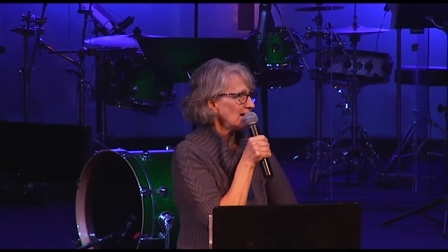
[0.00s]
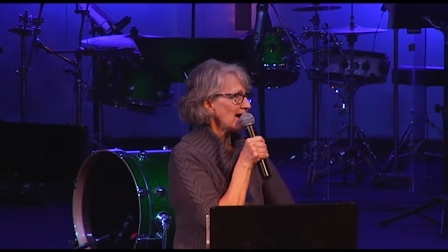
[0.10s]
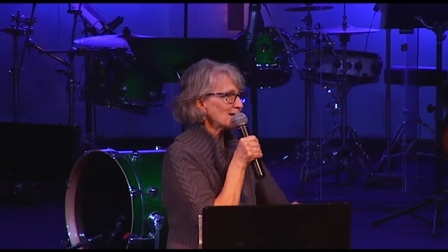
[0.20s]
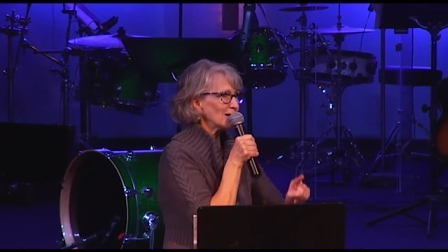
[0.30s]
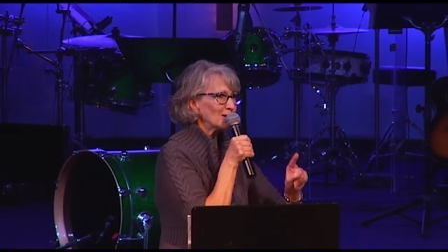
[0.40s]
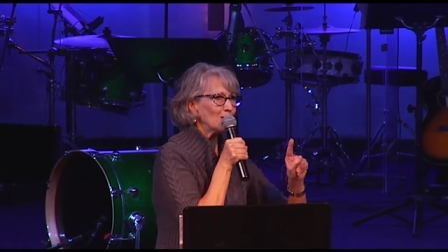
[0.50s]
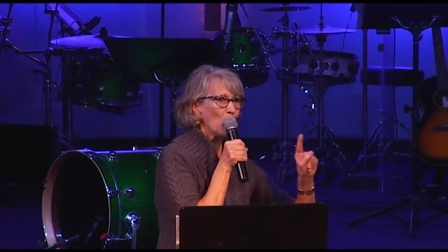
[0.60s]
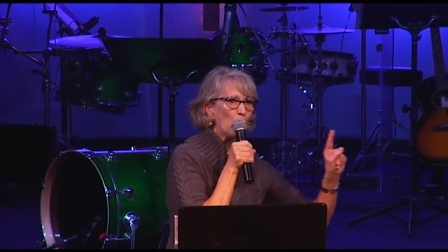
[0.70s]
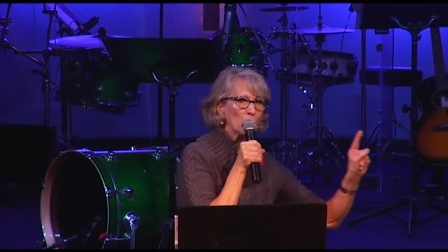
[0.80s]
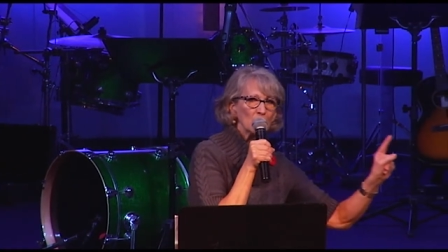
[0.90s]
and a
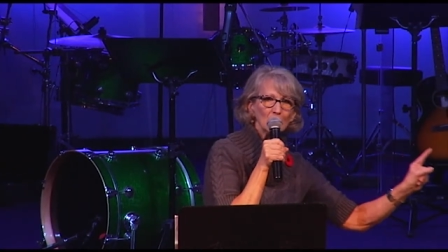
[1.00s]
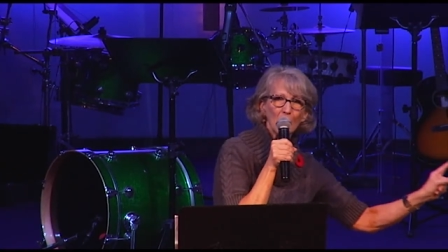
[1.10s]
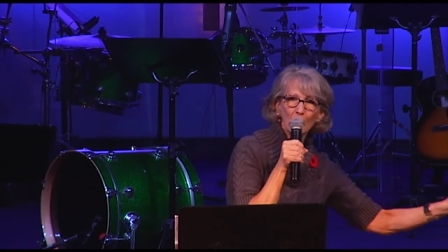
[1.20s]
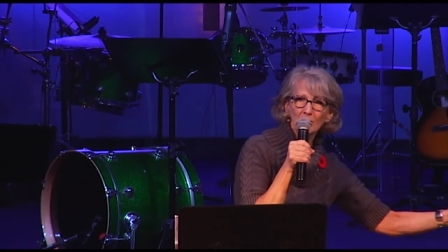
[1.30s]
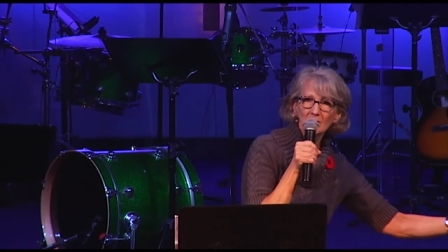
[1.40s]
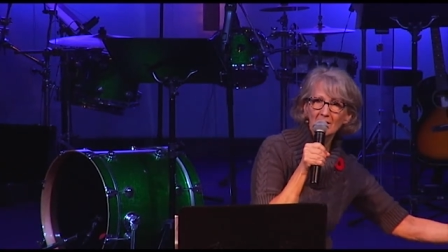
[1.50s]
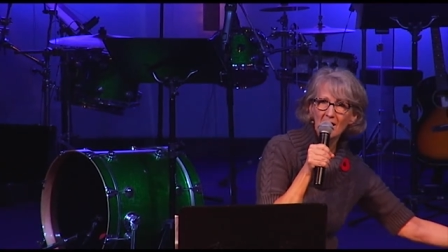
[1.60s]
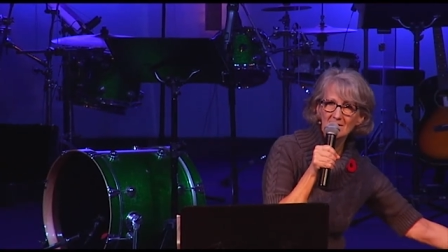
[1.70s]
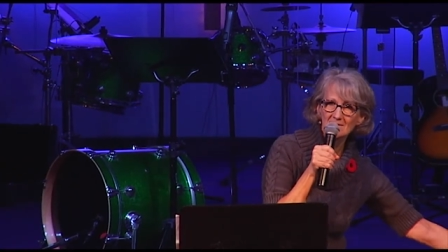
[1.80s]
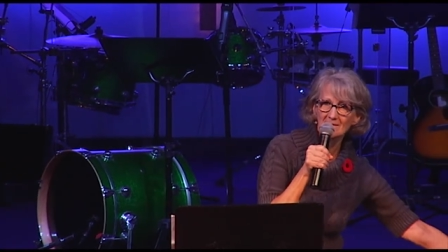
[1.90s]
lower
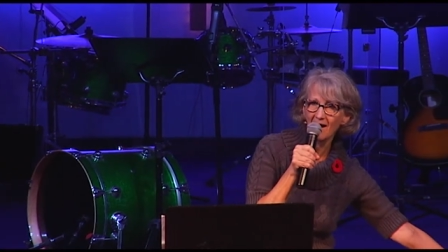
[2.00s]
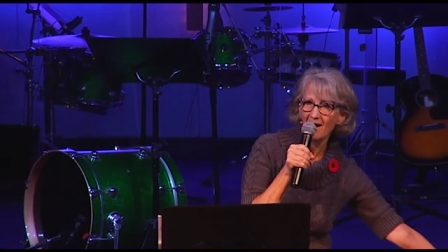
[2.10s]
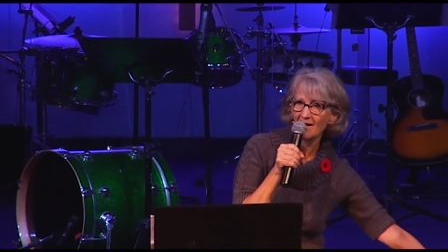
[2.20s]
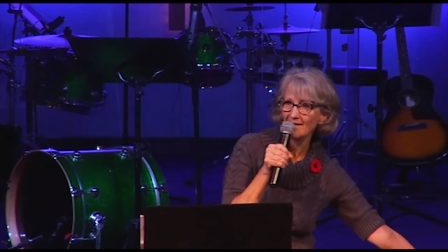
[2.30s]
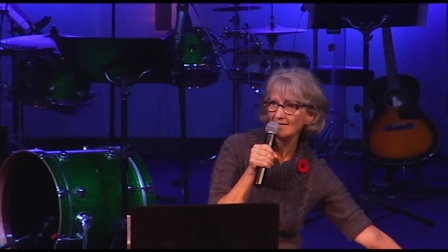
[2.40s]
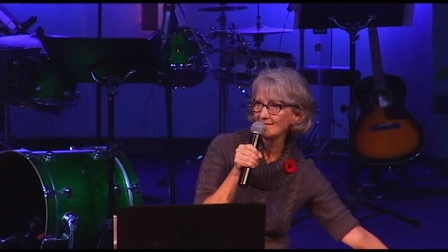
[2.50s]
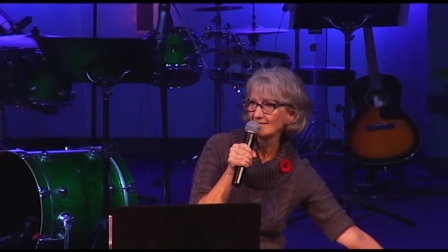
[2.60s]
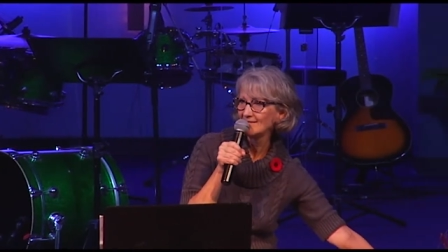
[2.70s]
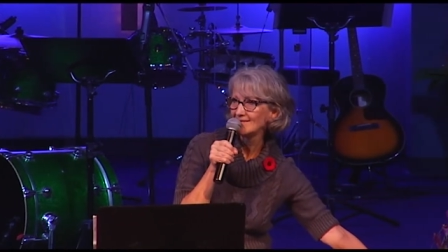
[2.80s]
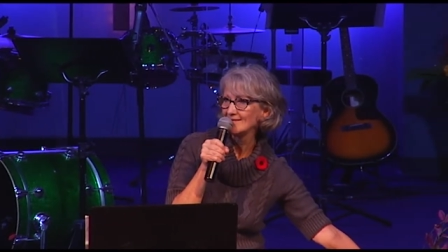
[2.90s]
class guy
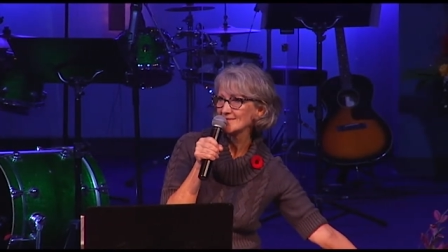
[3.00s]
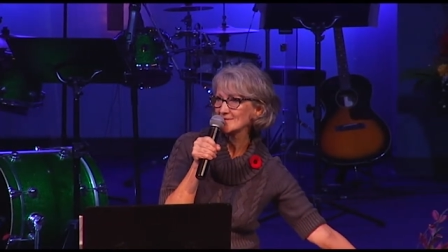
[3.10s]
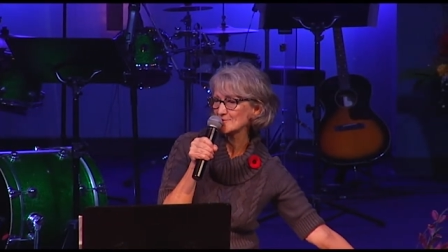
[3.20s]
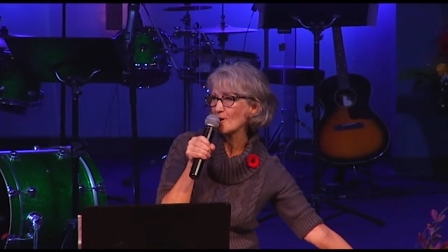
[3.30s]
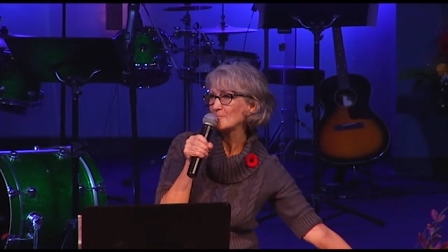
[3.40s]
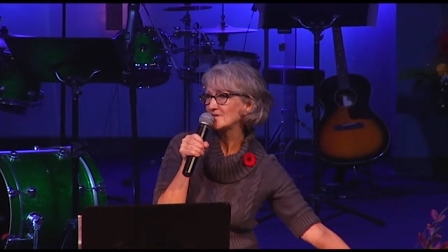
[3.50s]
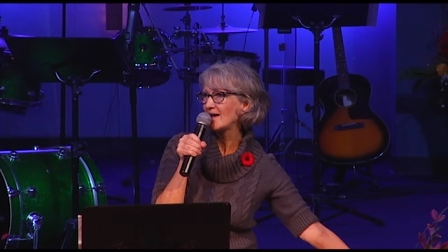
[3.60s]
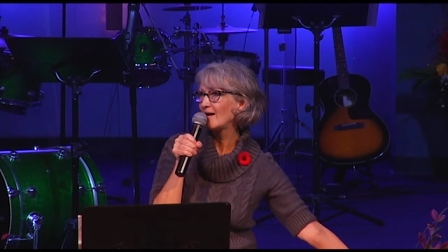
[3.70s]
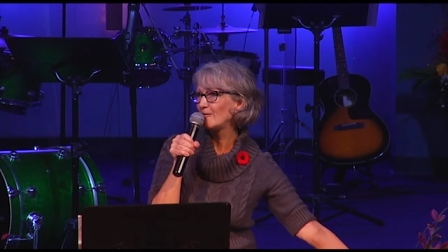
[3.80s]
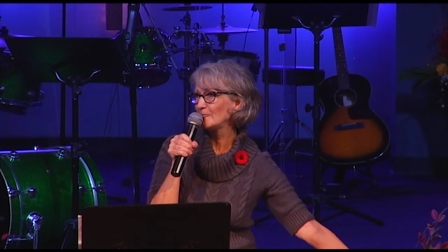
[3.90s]
stopped to
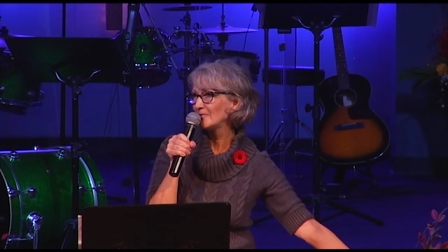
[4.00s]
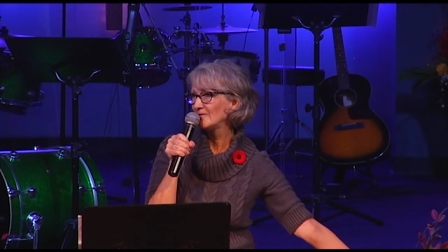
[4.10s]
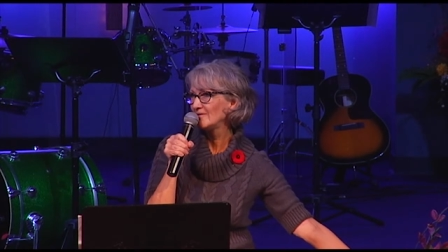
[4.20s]
help.